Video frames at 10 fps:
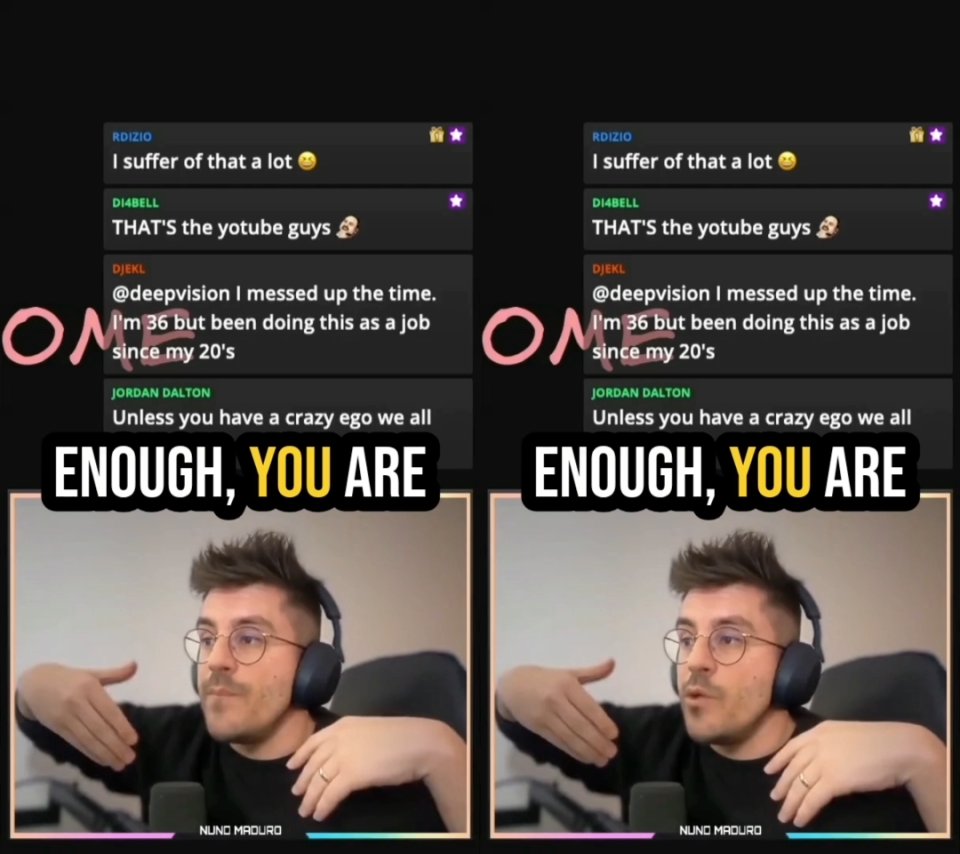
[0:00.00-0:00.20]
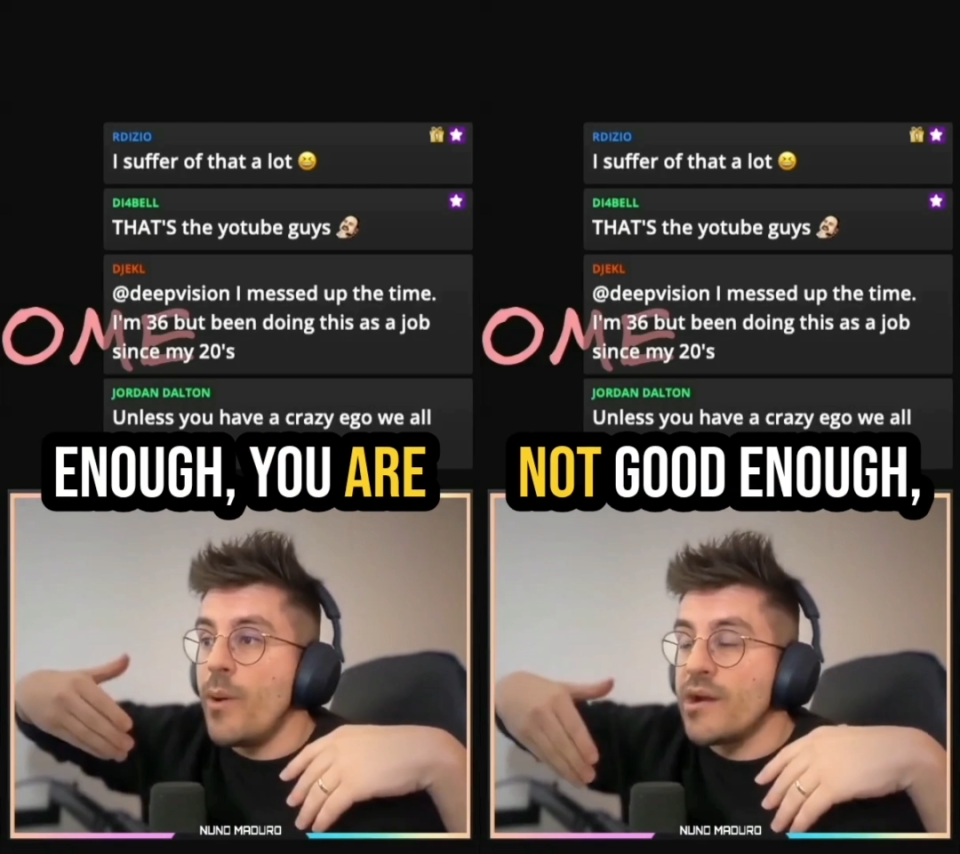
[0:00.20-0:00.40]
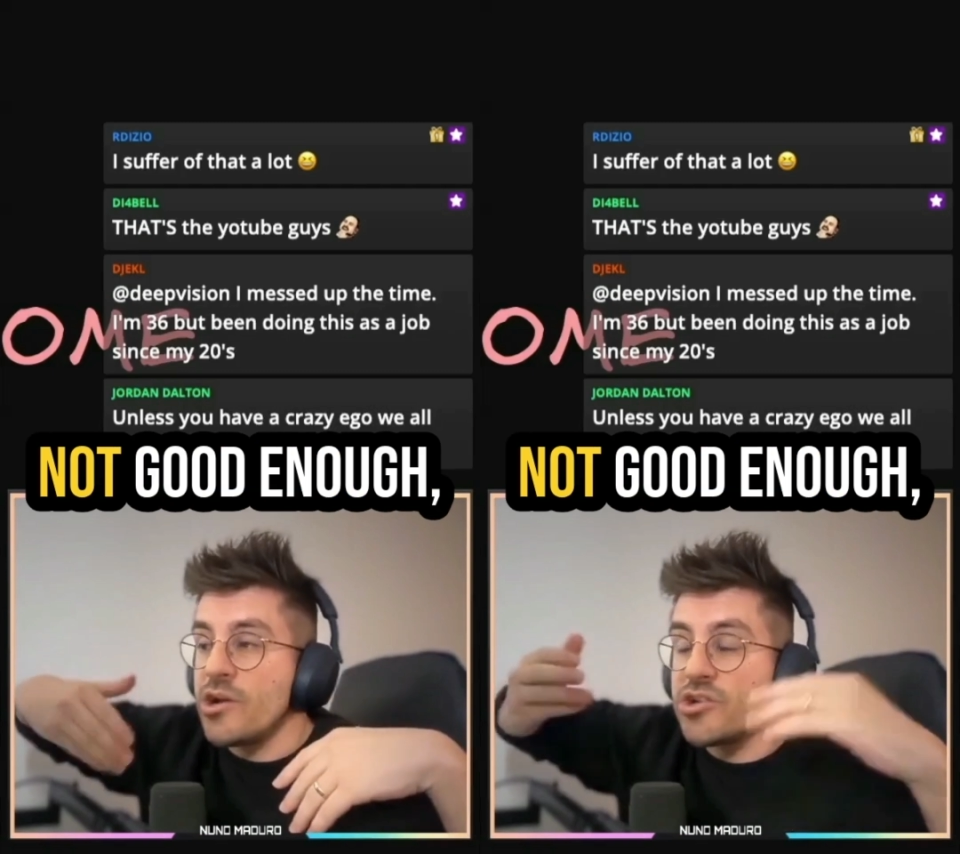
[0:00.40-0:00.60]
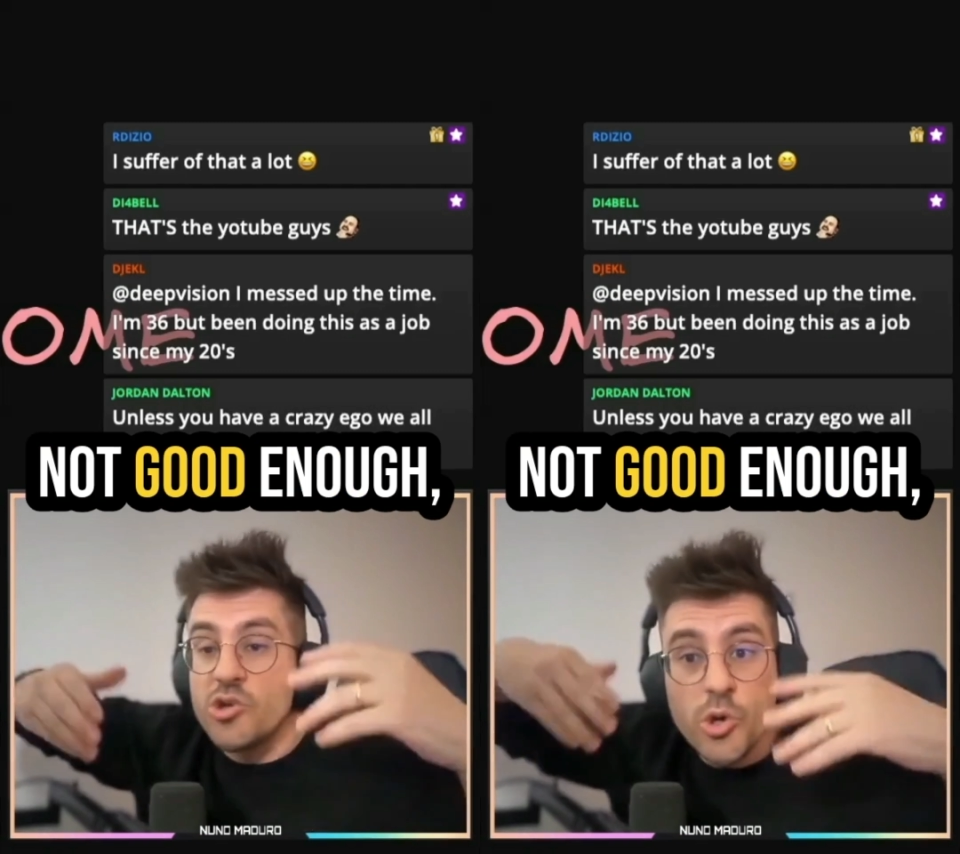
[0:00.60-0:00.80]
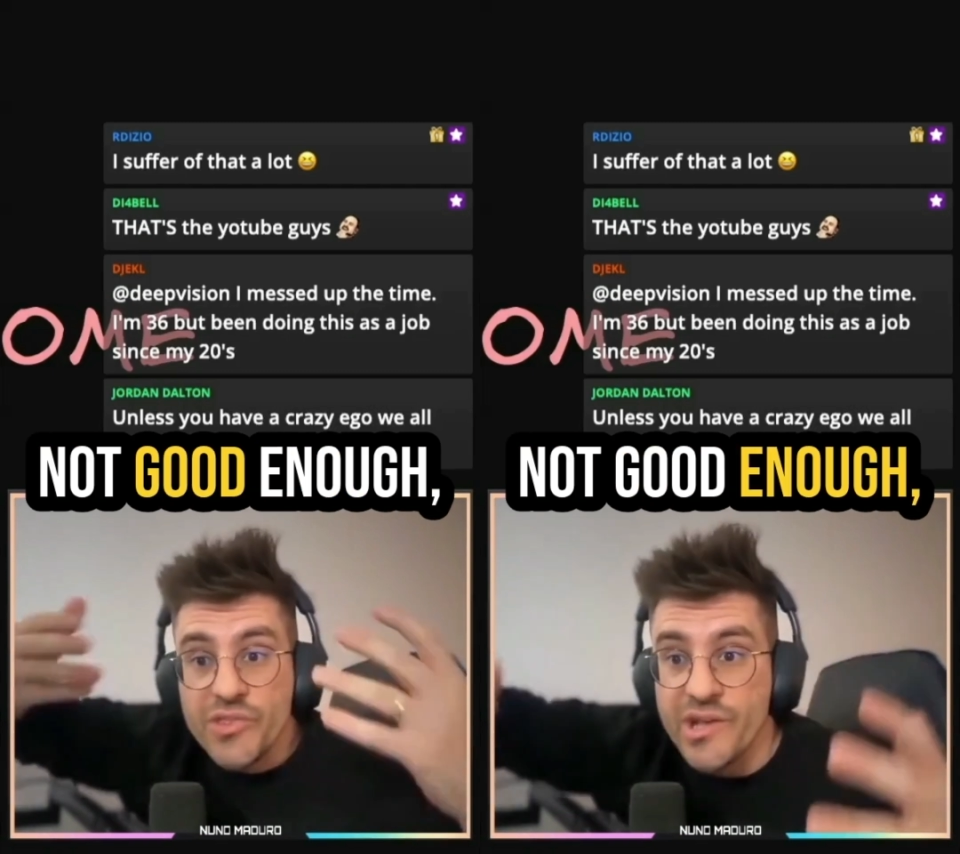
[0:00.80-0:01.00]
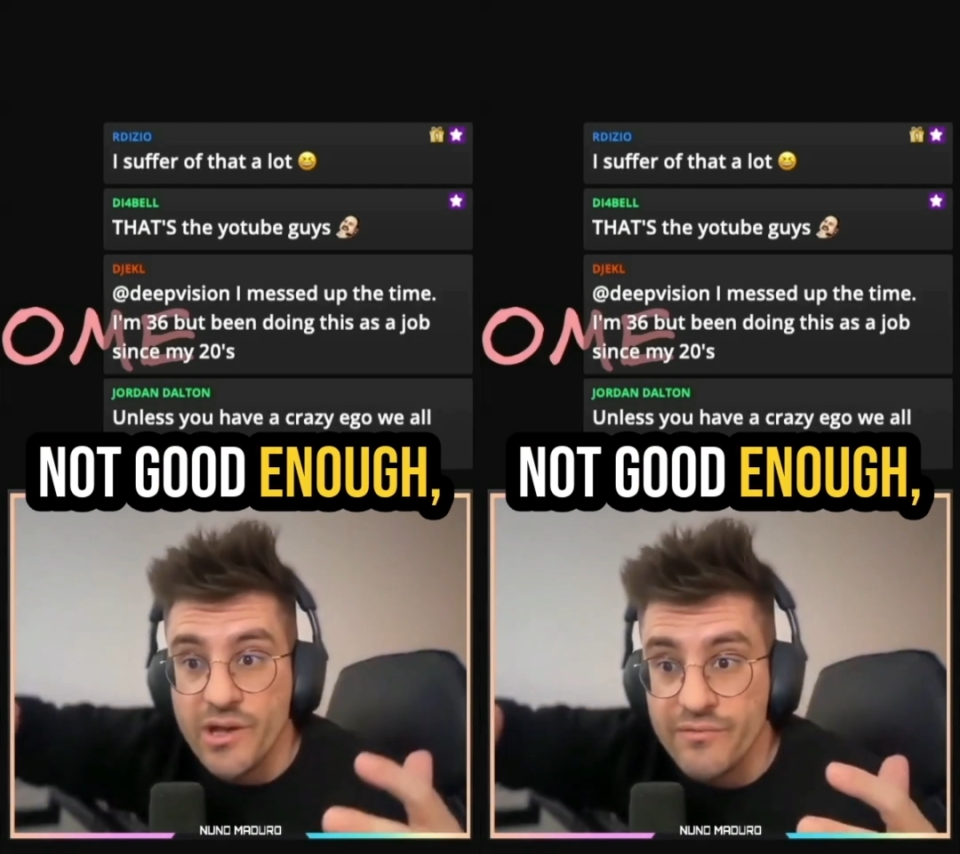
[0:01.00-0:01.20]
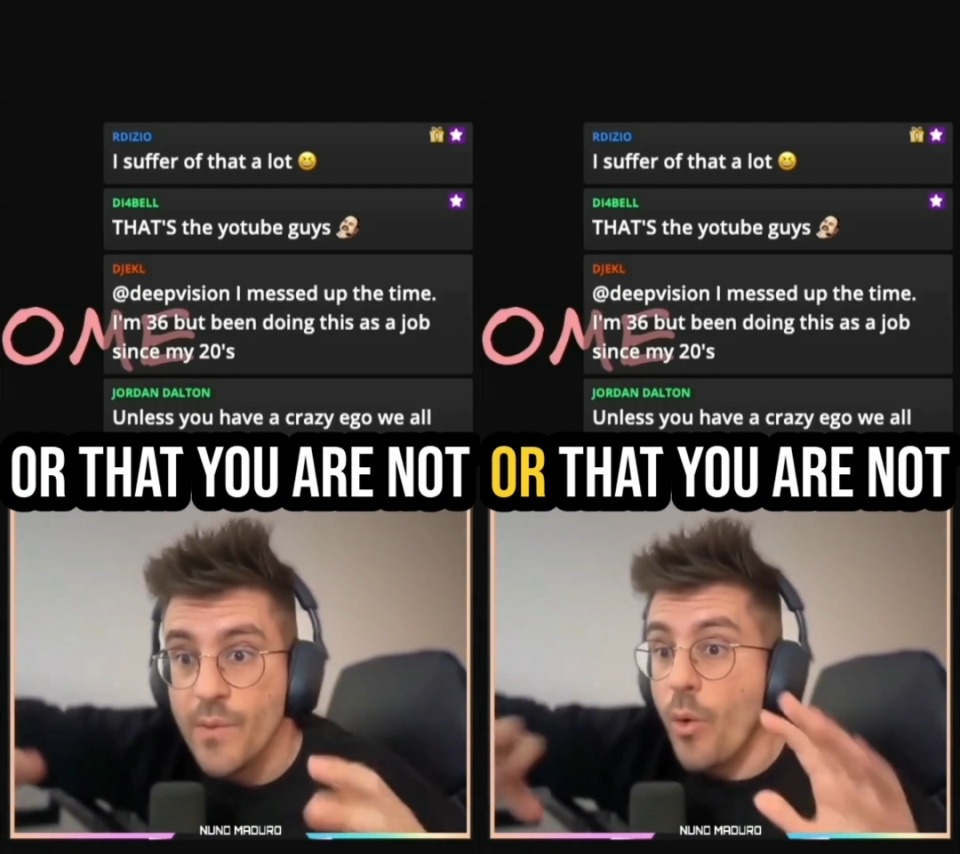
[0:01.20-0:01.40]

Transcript: you are not good enough,